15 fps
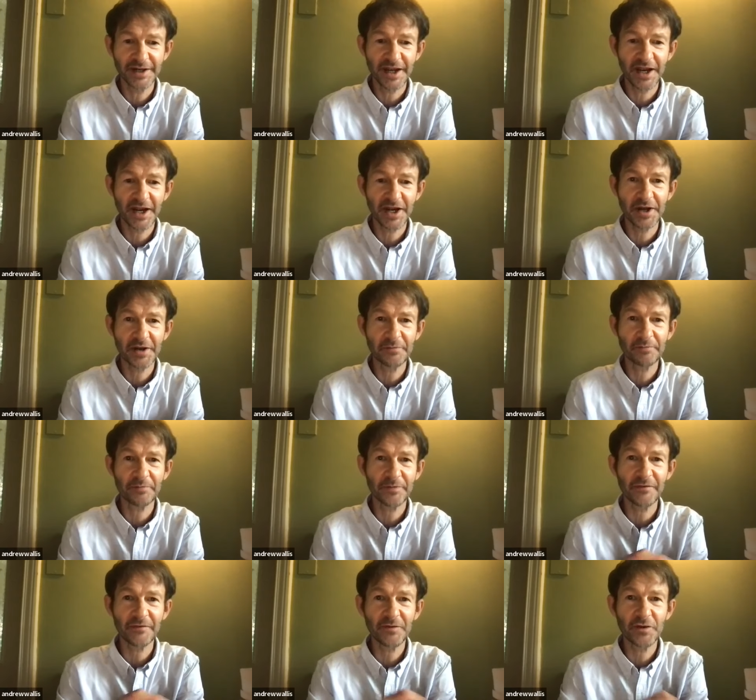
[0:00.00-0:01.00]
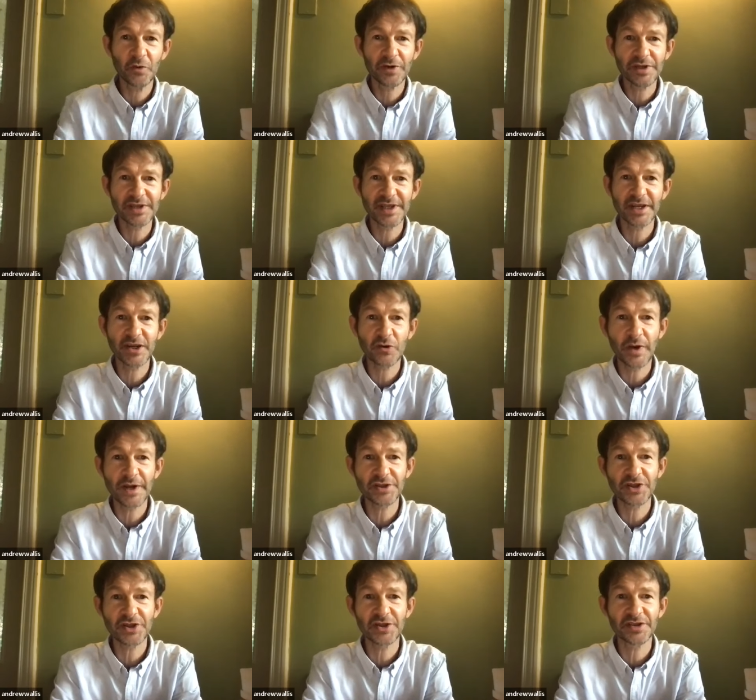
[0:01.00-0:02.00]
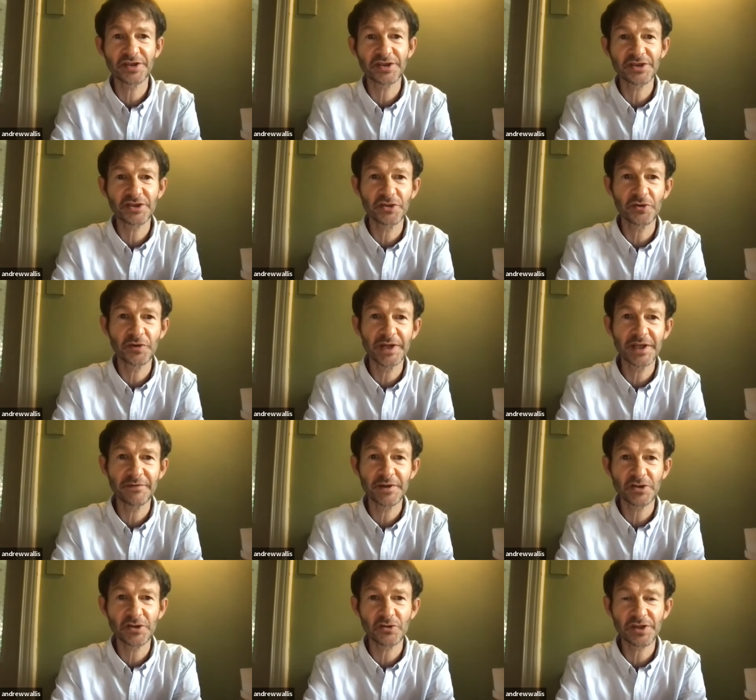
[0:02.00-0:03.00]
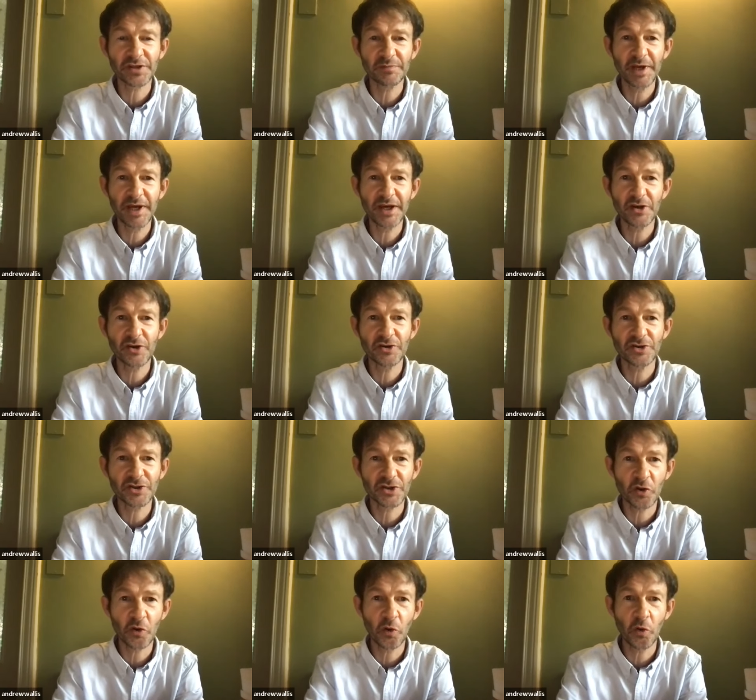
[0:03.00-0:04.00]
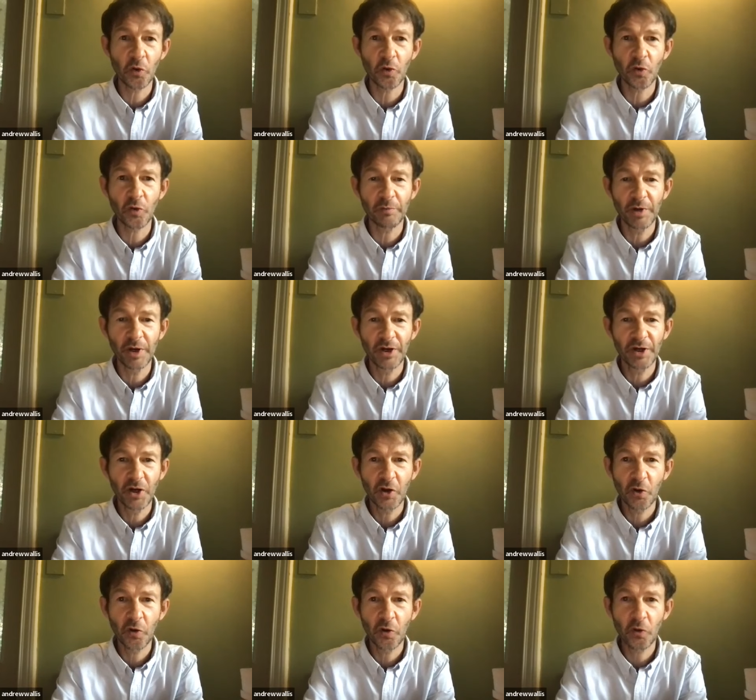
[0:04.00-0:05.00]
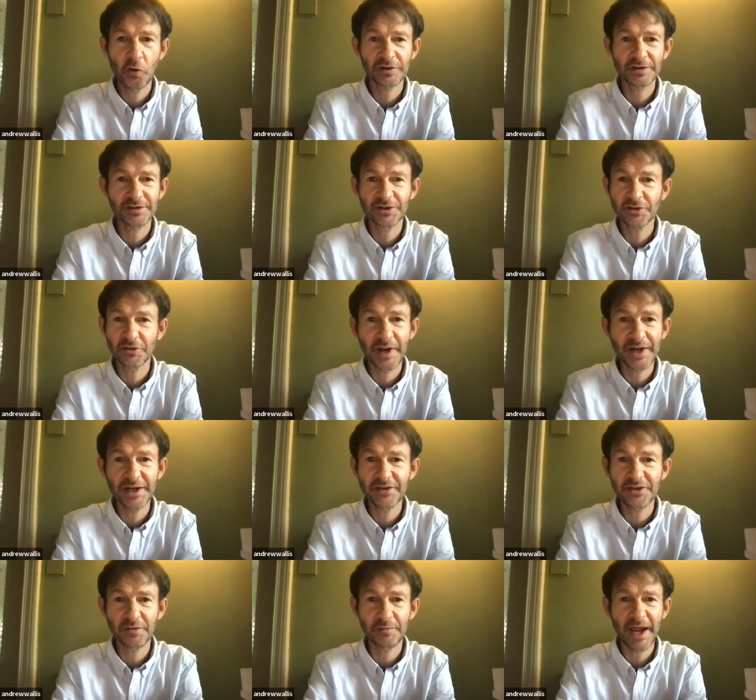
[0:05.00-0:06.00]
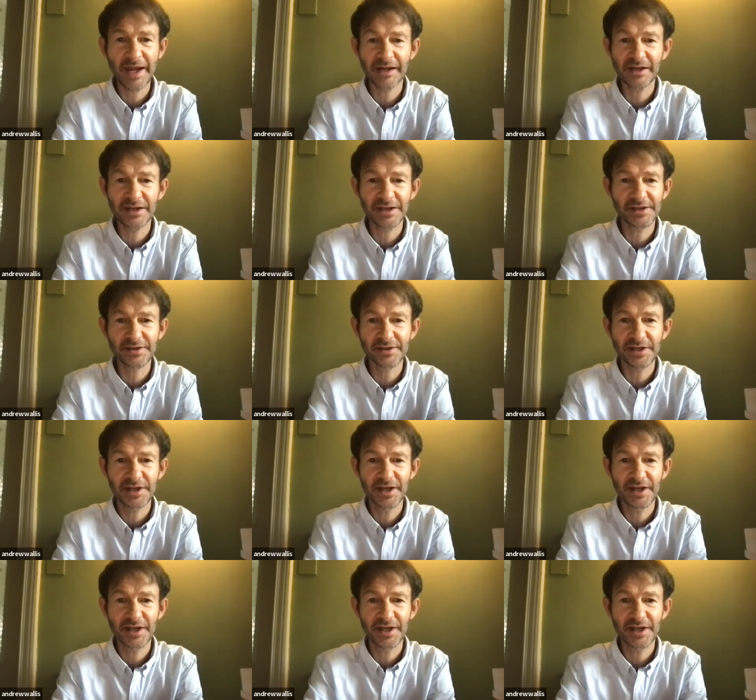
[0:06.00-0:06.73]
If you want to send questions to individual speakers or to any of the panelists,